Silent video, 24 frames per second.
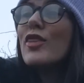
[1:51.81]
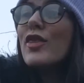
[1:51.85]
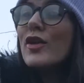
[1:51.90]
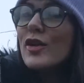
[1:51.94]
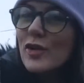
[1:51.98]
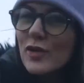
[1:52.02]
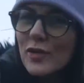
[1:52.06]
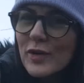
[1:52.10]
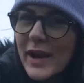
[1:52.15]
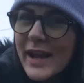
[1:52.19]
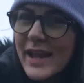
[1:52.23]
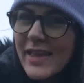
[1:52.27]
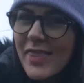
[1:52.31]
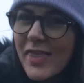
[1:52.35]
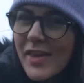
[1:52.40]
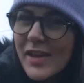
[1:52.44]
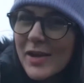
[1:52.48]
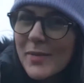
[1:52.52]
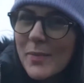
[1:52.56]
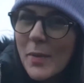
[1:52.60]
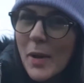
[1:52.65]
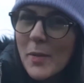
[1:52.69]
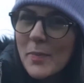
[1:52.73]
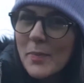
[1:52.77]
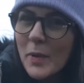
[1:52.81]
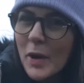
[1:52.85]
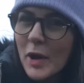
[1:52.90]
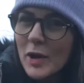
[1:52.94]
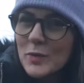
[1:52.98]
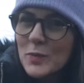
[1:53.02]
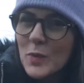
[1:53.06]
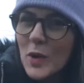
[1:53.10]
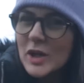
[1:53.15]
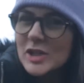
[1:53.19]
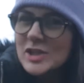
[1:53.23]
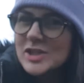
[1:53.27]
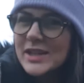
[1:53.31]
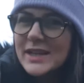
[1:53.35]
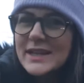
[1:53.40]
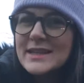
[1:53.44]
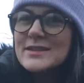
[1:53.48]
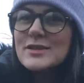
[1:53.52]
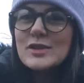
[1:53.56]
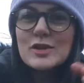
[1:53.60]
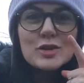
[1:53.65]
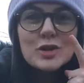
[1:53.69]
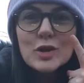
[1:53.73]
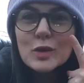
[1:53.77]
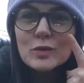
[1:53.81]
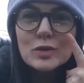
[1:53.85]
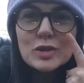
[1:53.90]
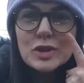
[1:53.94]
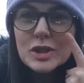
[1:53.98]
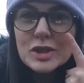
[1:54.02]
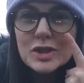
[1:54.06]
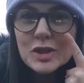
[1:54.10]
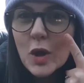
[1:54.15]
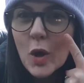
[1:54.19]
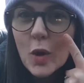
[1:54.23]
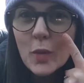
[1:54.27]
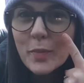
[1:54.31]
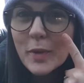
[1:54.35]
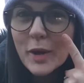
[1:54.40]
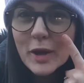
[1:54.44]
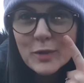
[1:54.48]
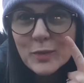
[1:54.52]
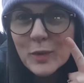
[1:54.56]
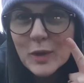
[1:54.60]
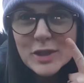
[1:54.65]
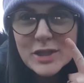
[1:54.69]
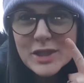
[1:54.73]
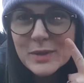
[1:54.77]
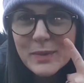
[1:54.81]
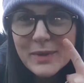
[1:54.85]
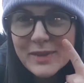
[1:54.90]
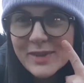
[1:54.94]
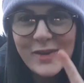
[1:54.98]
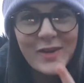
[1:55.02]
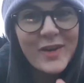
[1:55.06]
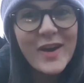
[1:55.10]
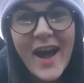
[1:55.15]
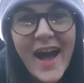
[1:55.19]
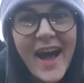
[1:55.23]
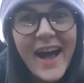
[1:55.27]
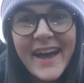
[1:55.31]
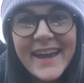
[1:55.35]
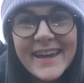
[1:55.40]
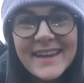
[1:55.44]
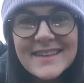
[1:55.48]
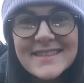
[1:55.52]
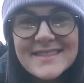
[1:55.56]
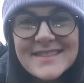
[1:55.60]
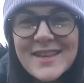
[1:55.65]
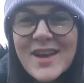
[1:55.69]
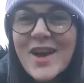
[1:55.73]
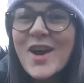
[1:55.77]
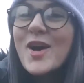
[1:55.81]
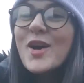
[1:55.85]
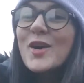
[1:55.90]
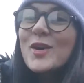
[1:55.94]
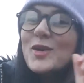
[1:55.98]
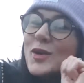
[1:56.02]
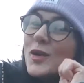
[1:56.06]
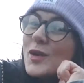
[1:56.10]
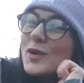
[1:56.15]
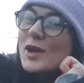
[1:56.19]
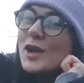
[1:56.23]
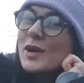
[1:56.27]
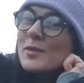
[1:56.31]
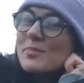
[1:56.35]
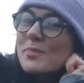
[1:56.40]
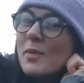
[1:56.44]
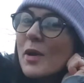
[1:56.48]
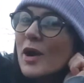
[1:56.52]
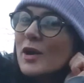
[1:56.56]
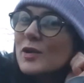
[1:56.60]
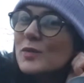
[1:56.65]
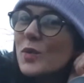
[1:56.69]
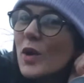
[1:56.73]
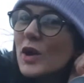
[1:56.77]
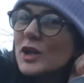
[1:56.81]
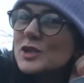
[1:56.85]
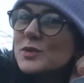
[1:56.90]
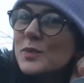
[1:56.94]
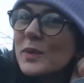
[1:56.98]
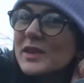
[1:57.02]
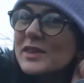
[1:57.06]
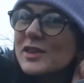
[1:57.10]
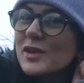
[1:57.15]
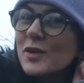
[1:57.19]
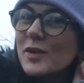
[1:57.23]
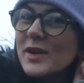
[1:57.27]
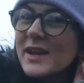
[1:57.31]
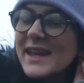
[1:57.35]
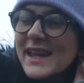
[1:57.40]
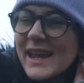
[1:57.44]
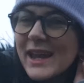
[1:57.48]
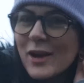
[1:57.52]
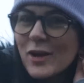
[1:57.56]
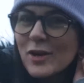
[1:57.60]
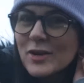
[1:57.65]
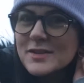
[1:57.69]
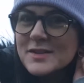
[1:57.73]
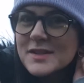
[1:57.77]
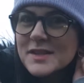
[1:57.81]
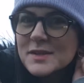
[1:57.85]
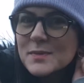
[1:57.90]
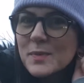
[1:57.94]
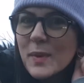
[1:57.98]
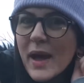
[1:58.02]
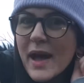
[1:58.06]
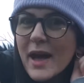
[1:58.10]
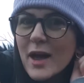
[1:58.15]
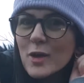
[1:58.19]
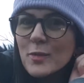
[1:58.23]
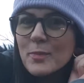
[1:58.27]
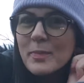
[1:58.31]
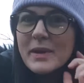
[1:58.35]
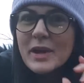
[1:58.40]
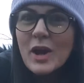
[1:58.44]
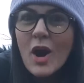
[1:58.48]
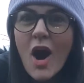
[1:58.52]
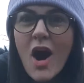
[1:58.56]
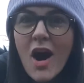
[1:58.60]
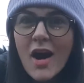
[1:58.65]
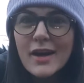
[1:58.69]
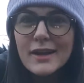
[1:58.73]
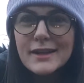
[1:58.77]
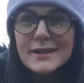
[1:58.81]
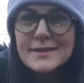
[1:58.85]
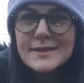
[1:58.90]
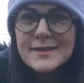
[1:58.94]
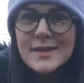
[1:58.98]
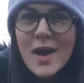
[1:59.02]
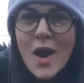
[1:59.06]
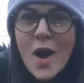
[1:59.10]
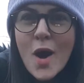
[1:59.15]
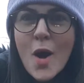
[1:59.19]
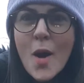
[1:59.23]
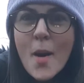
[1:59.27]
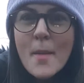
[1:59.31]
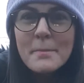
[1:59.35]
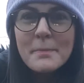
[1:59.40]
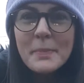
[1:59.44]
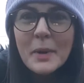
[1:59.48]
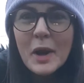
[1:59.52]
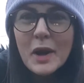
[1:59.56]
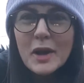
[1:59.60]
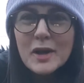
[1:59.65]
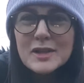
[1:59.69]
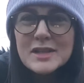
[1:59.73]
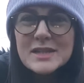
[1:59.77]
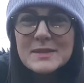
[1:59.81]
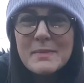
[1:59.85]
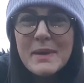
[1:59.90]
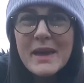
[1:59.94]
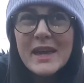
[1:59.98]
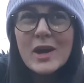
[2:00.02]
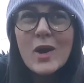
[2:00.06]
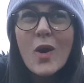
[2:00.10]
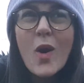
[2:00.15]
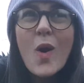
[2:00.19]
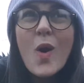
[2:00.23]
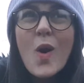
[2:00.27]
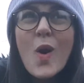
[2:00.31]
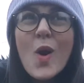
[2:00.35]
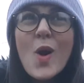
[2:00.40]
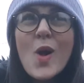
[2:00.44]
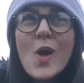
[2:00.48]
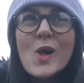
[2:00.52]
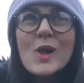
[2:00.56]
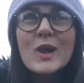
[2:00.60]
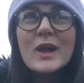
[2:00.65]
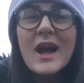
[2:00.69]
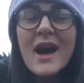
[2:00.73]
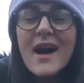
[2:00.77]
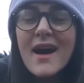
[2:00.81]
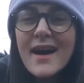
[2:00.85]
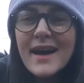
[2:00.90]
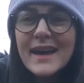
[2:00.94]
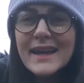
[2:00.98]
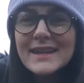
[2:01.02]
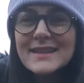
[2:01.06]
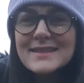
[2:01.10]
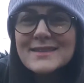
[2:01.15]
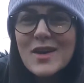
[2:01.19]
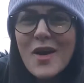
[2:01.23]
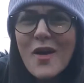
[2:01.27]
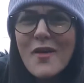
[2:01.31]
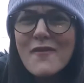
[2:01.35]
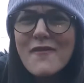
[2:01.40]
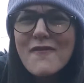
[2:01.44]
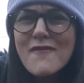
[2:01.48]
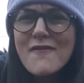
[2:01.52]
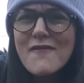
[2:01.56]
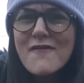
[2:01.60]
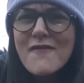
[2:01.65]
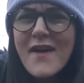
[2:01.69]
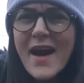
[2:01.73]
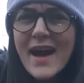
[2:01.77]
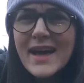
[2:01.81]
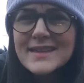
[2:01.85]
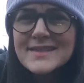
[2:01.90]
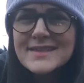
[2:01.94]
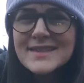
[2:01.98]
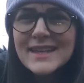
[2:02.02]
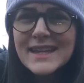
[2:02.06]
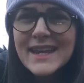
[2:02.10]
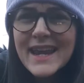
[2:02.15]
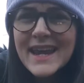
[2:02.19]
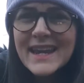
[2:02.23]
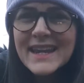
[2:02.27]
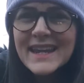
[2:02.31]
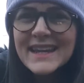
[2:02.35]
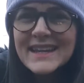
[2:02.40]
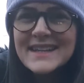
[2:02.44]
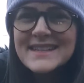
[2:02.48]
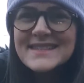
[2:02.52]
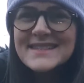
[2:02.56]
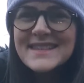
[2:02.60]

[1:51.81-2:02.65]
the great thing about bird watching is you don't just go bird watching with your eyes, you can bird watch with your ears as well, because birds make all kinds of fascinating